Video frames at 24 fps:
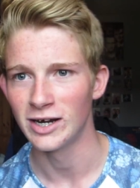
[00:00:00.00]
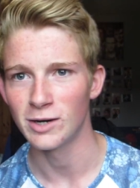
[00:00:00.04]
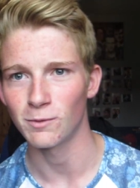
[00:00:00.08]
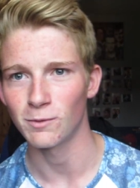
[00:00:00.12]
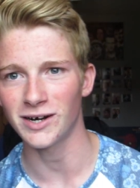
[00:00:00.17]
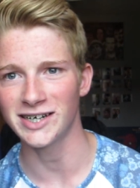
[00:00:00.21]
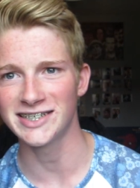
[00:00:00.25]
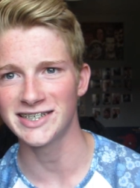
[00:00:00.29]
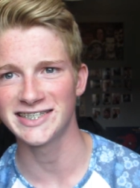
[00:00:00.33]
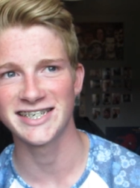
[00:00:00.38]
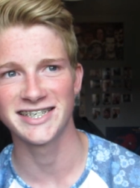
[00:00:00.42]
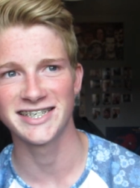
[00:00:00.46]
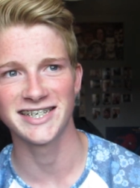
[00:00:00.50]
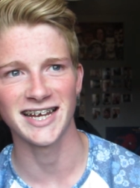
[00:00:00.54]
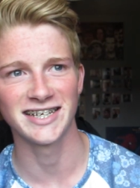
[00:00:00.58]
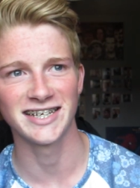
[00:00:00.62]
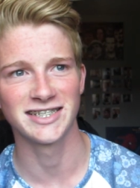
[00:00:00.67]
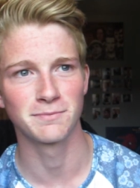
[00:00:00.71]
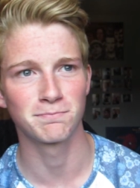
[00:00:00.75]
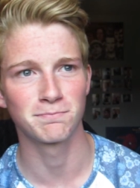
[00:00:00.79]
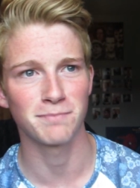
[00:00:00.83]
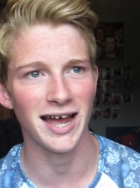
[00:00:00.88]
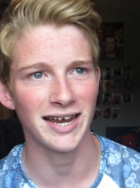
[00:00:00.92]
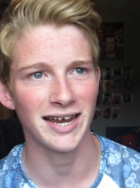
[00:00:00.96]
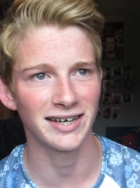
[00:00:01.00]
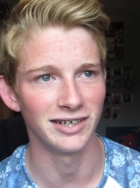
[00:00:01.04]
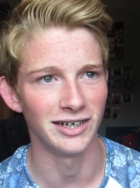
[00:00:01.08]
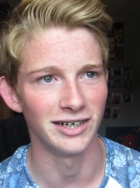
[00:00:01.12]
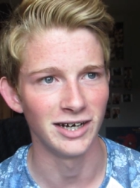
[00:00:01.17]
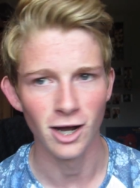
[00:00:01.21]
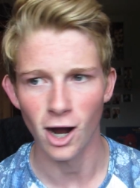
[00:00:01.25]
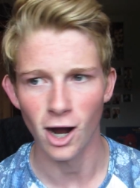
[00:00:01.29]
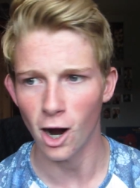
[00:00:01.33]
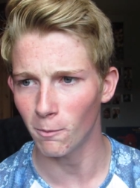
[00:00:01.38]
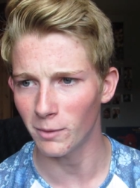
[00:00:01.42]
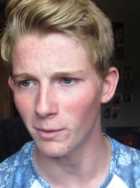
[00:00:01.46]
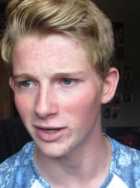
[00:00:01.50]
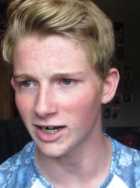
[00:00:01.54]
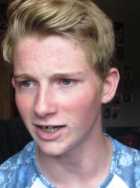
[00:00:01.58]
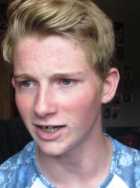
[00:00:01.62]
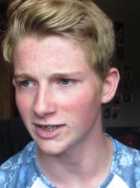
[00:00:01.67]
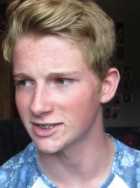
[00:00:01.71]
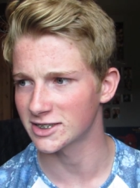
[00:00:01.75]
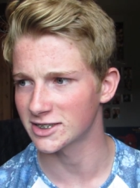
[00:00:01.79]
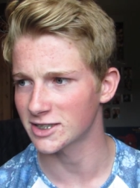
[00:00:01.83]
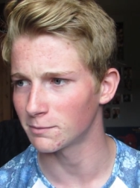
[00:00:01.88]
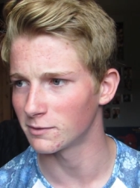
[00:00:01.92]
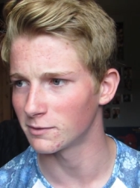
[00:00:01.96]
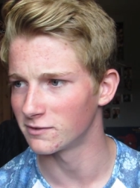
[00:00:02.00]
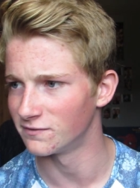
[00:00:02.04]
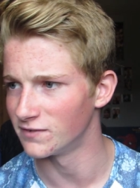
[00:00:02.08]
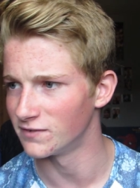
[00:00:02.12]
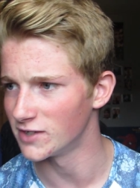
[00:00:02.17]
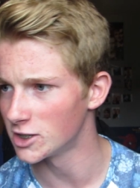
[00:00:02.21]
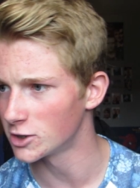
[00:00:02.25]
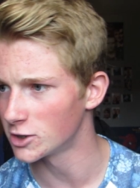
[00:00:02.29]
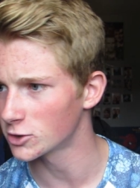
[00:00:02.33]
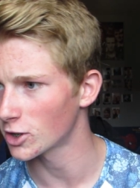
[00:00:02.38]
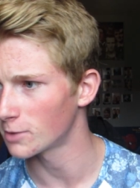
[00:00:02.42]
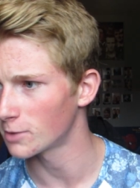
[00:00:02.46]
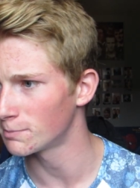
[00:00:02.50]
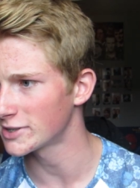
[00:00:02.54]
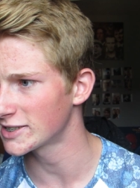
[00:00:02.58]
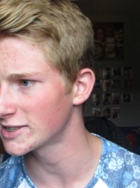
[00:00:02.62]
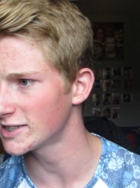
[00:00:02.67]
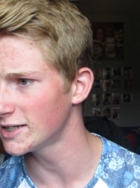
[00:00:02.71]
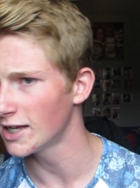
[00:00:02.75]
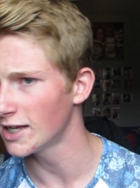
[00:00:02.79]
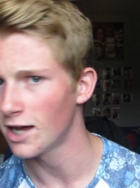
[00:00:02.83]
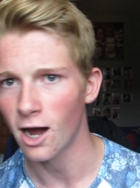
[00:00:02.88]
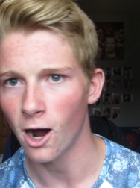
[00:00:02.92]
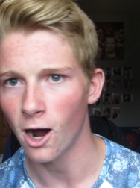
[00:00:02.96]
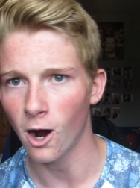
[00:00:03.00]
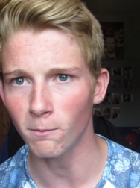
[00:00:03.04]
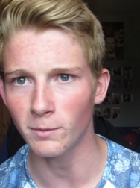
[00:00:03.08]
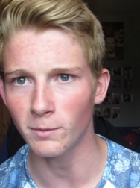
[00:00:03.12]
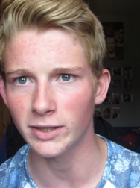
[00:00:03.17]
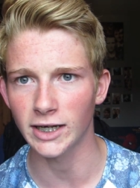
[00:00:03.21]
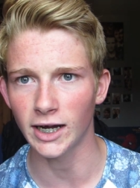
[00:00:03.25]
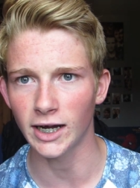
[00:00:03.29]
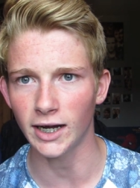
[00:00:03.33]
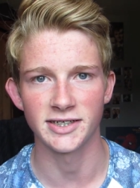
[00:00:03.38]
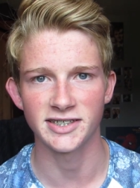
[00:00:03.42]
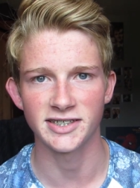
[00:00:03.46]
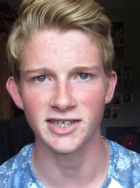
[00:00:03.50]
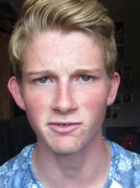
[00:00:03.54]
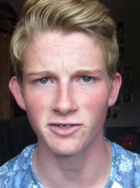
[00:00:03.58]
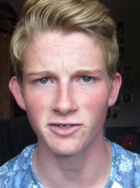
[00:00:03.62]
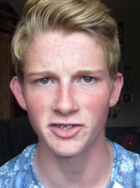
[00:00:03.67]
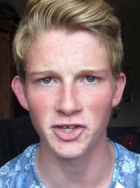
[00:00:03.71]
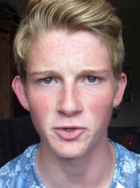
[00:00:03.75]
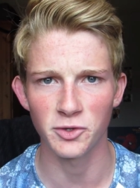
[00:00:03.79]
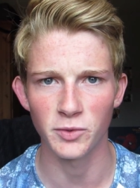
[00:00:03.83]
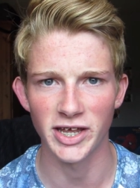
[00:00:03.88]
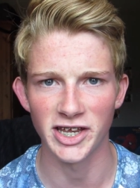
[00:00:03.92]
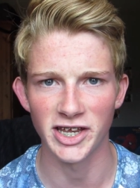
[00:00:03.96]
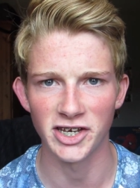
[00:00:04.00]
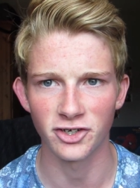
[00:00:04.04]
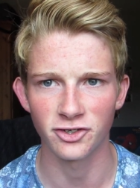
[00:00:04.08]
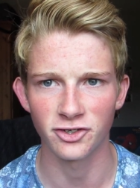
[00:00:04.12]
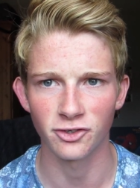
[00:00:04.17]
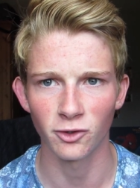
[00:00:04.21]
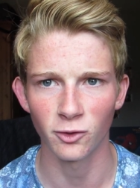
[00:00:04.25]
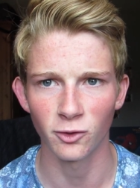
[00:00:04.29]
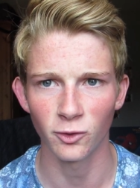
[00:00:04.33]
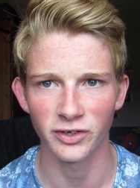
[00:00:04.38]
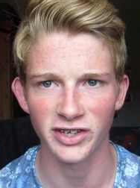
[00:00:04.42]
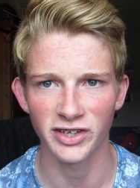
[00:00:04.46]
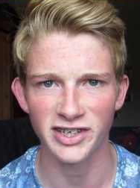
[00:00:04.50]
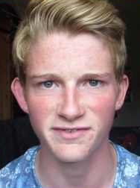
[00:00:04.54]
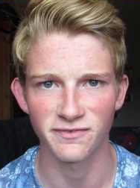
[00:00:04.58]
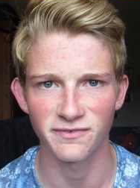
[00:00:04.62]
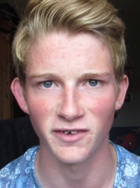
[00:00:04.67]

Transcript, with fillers: Why did he change his banner? Oh my god, someone's the videos gone missing? Oh my god, is there a new intro on this